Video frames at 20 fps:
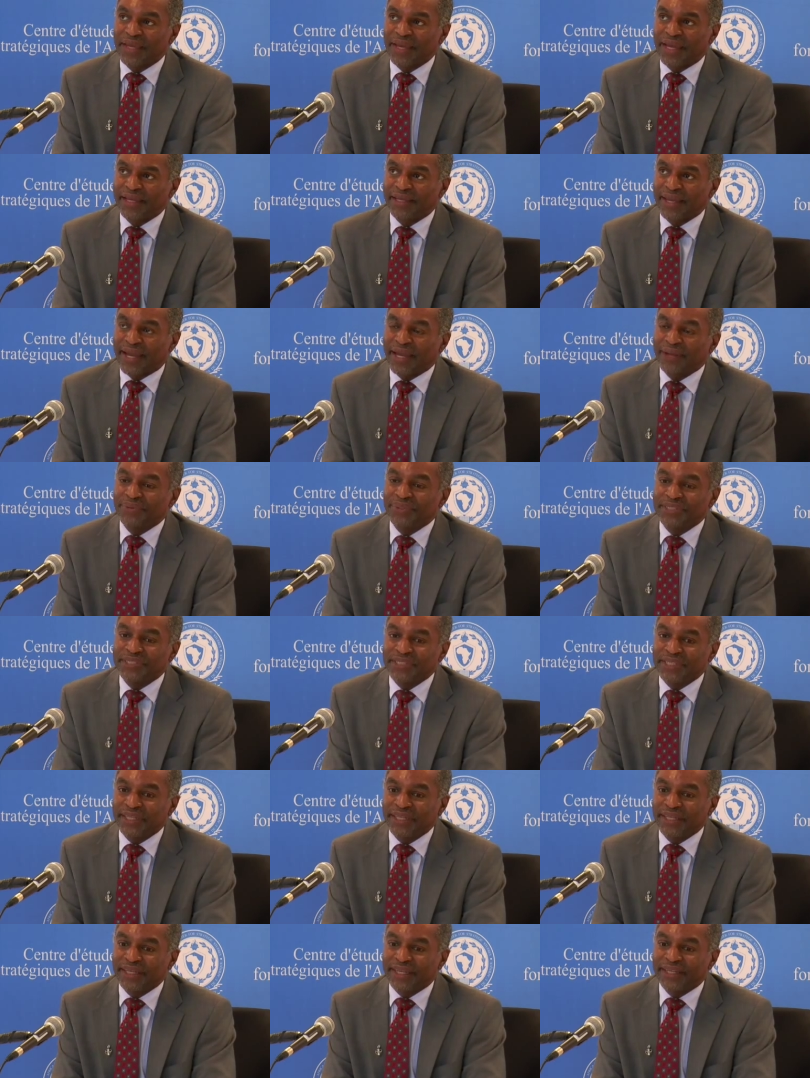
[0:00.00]
I, I would
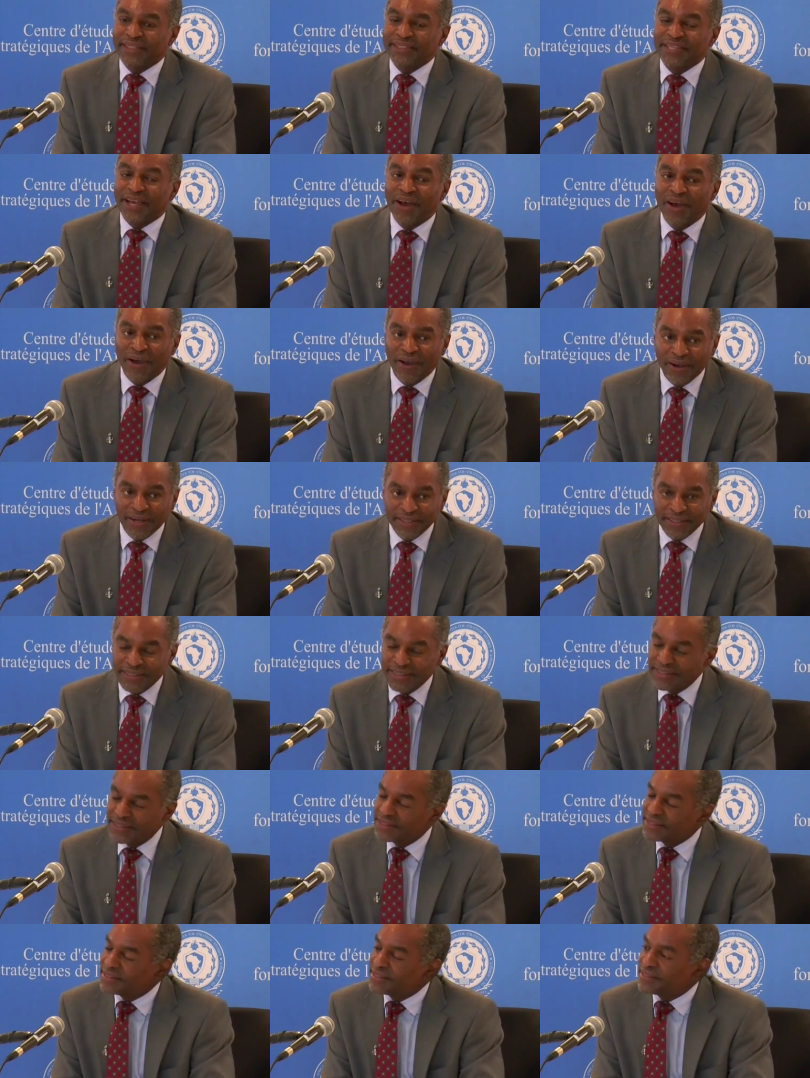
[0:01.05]
say it has
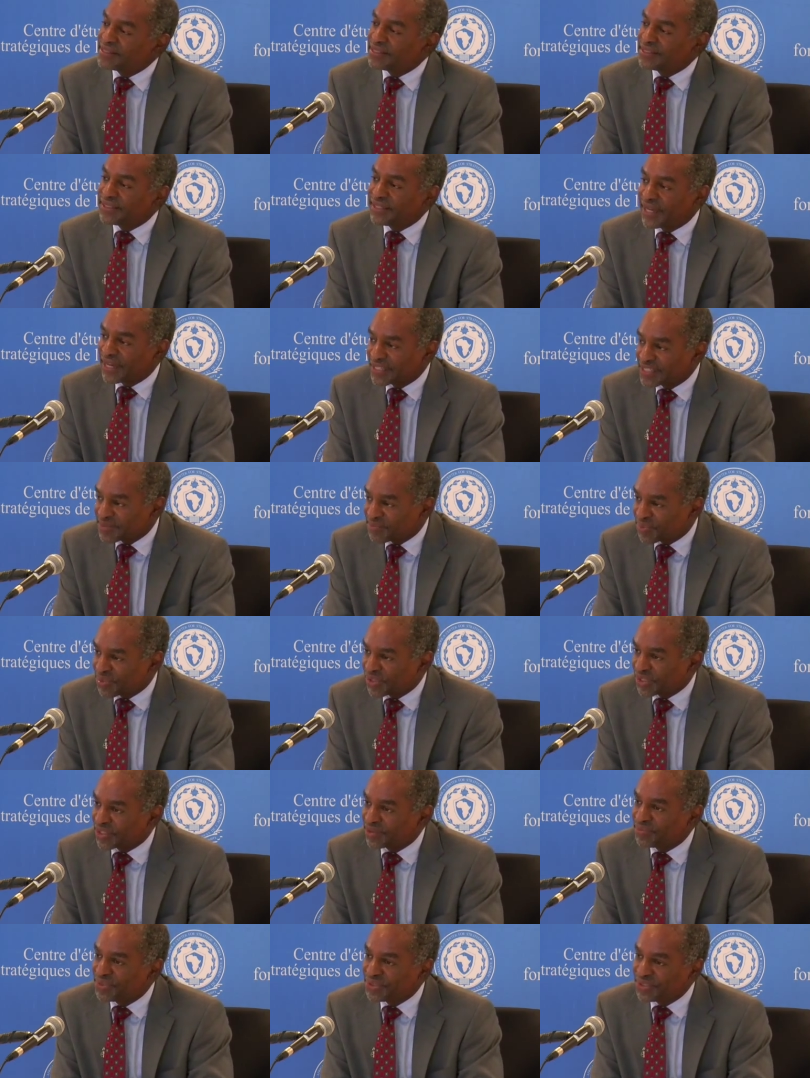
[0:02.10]
hardened the diaspora
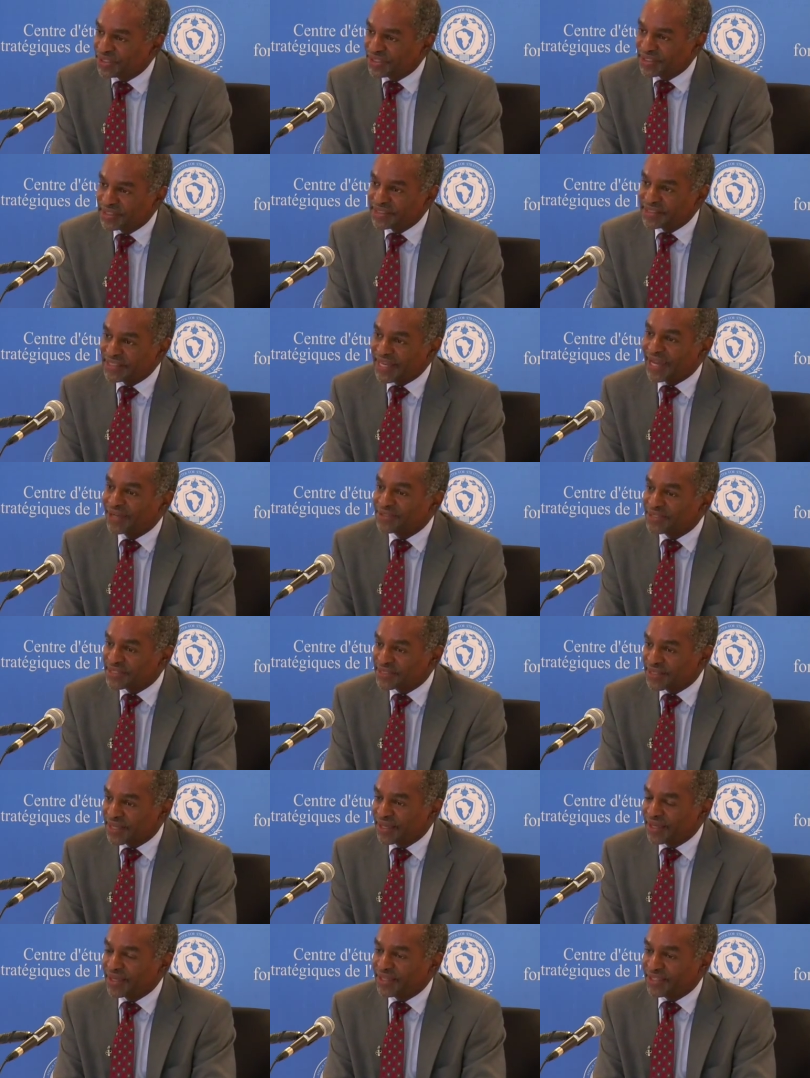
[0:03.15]
communities, outs
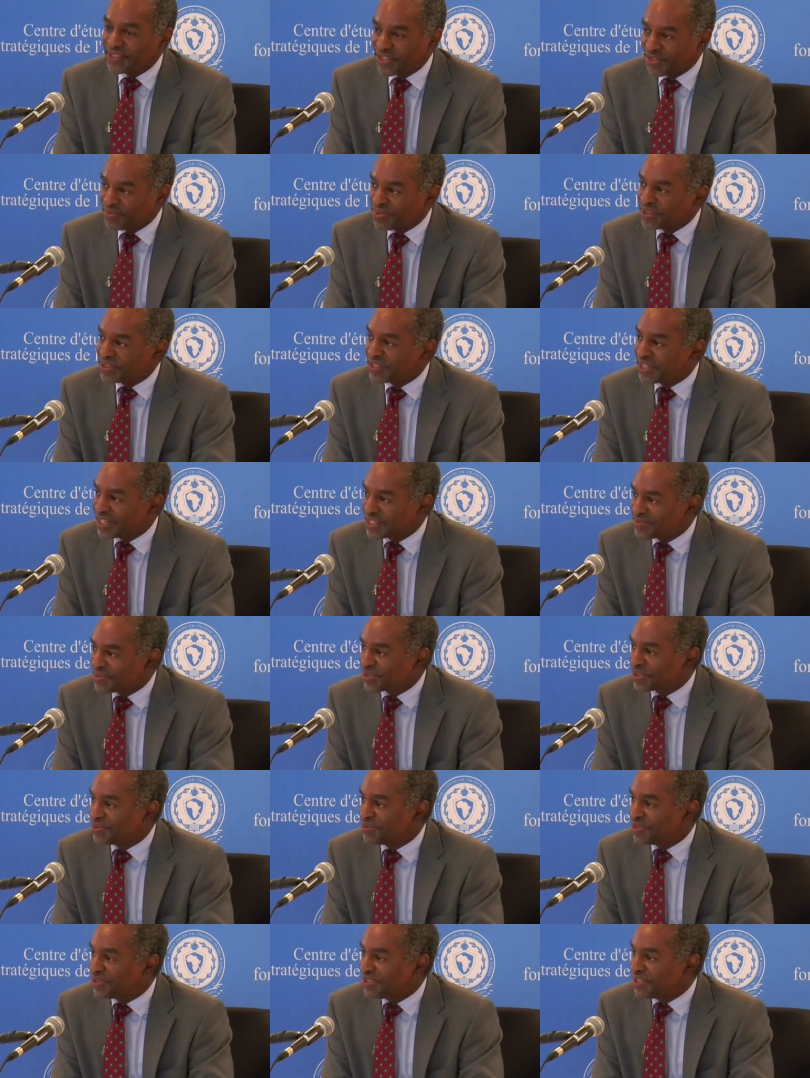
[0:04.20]
Ethiopian diaspora
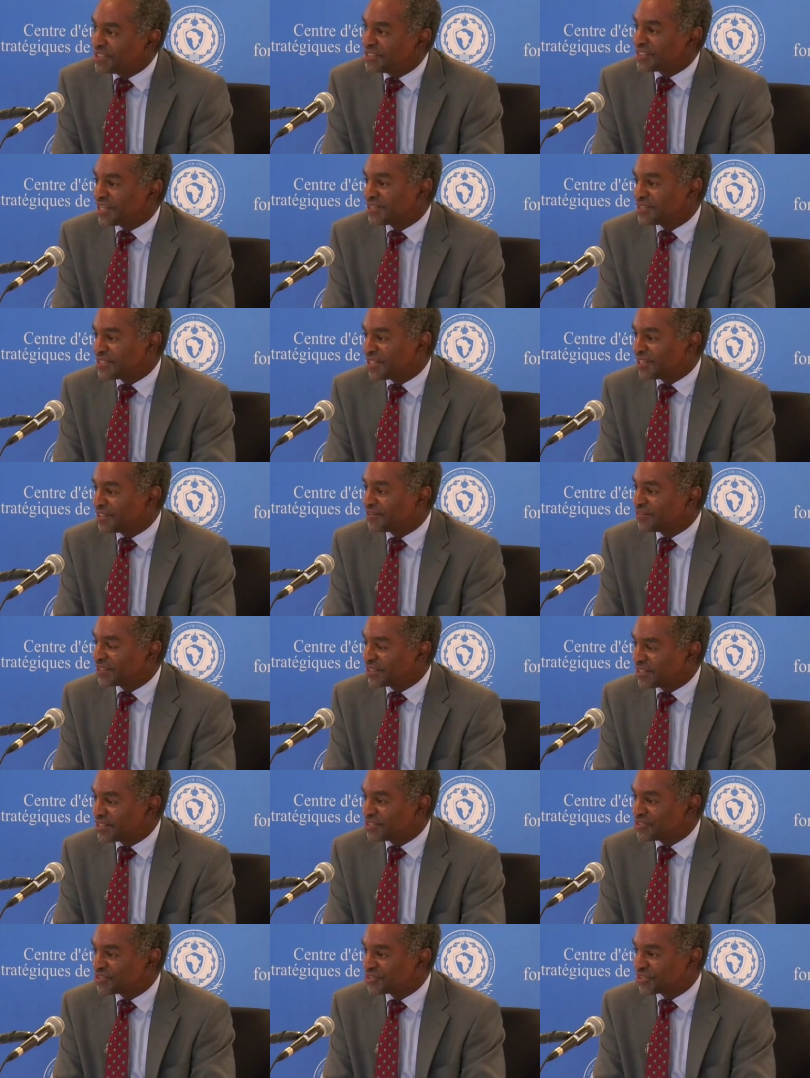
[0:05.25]
communities outside of the
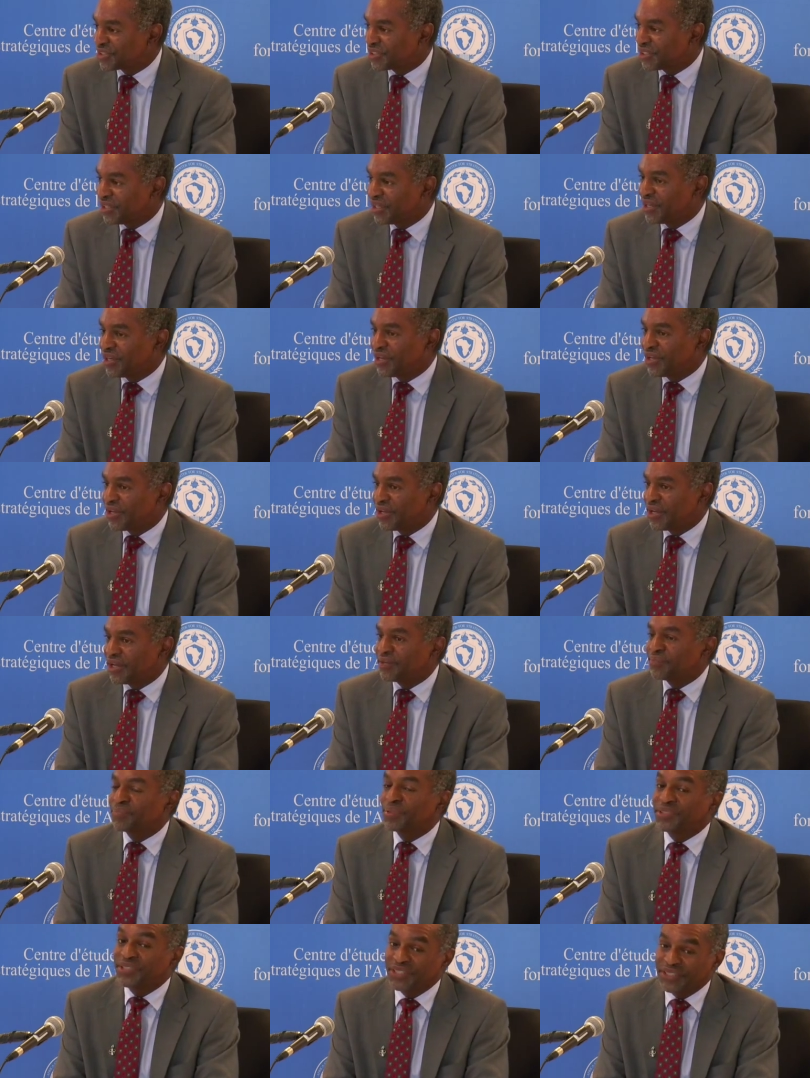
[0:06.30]
country,
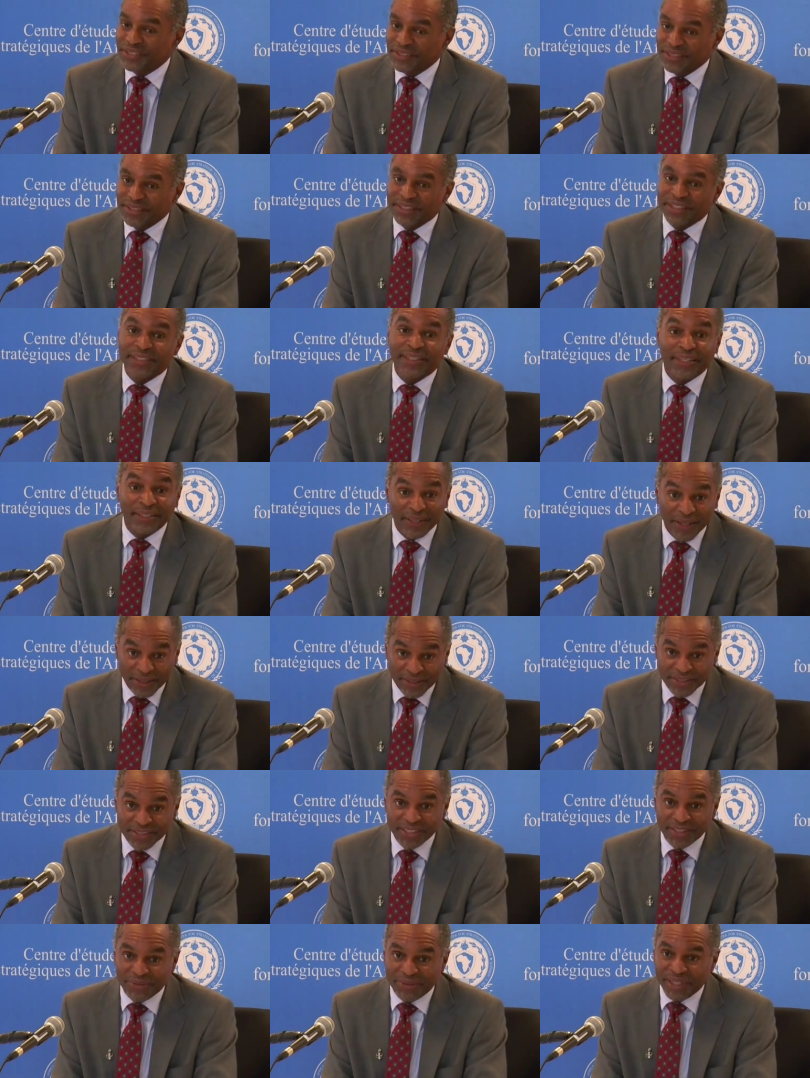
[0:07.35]
particularly the
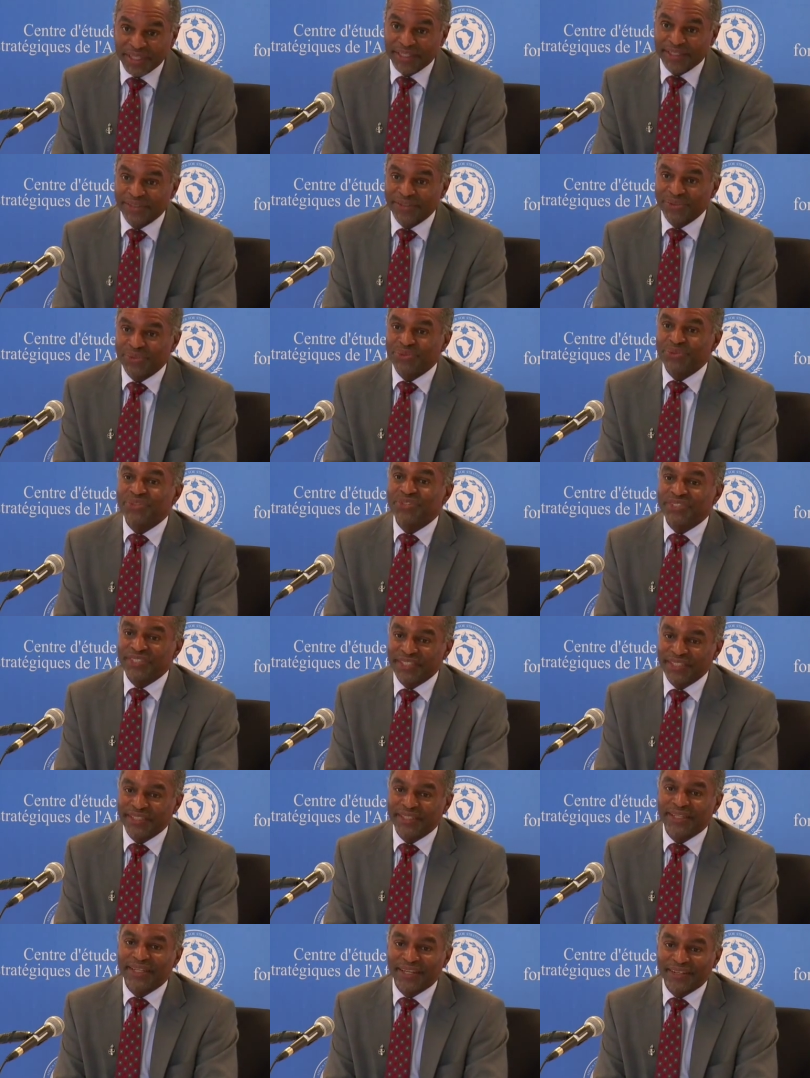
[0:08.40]
non-Tigrayan, who
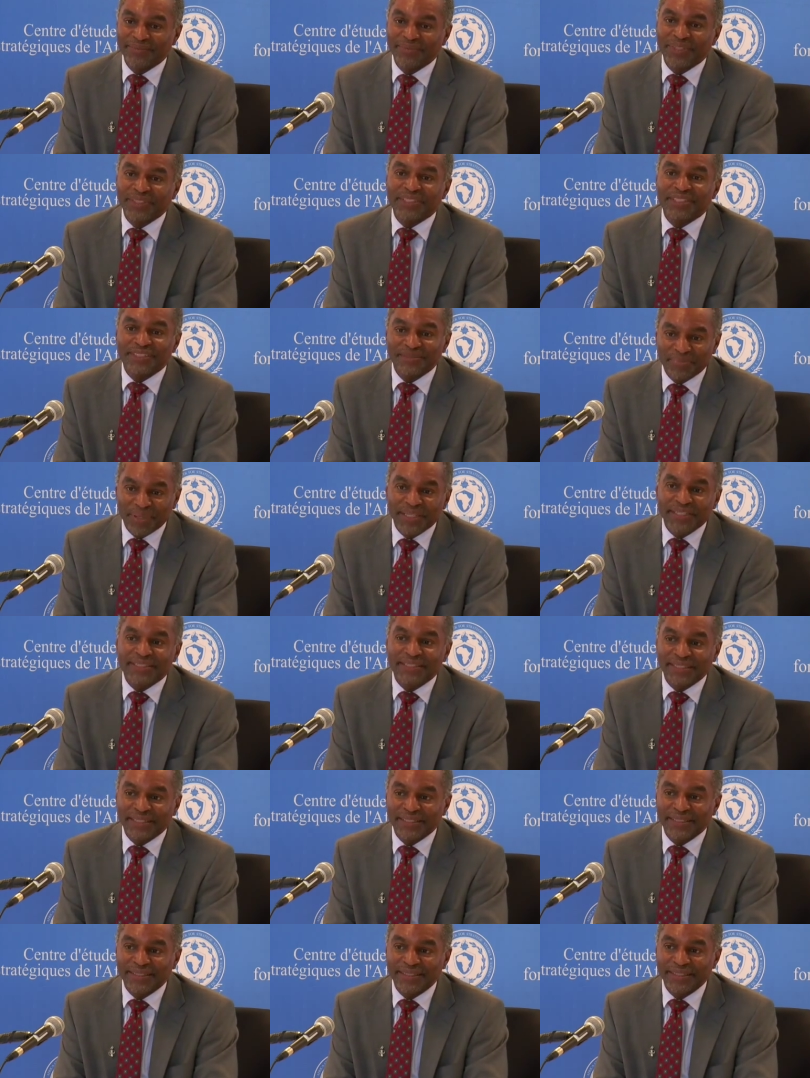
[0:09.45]
see the government as
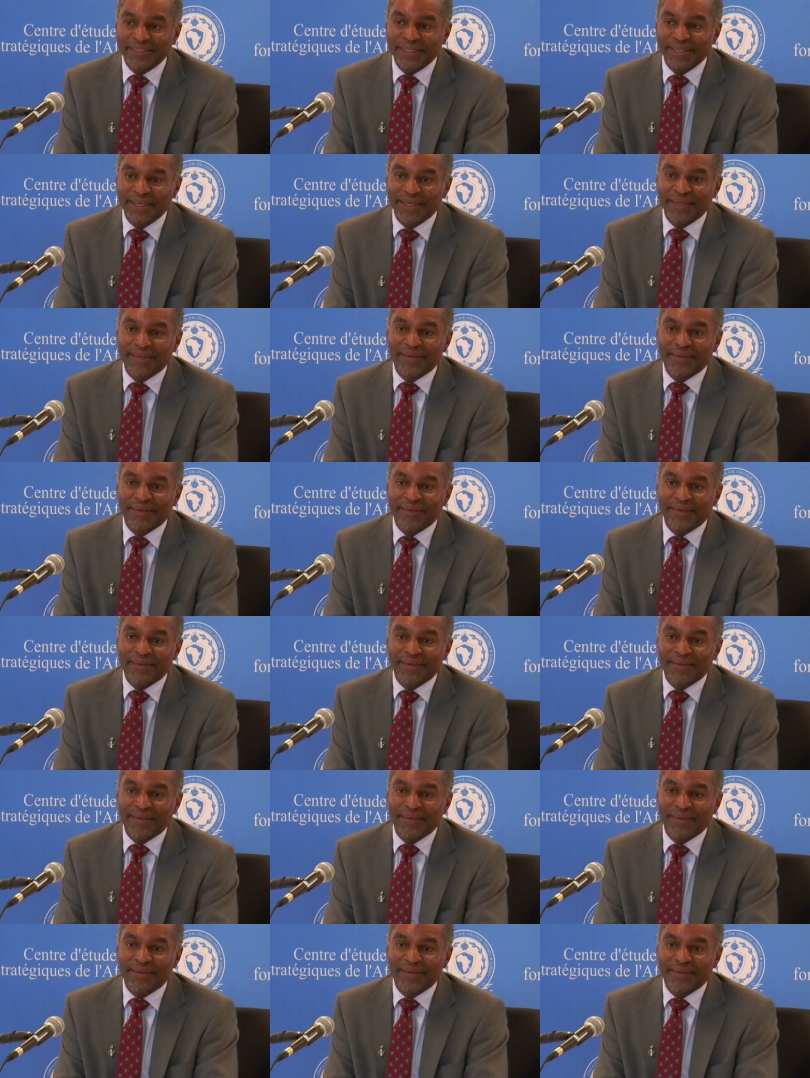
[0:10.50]
basically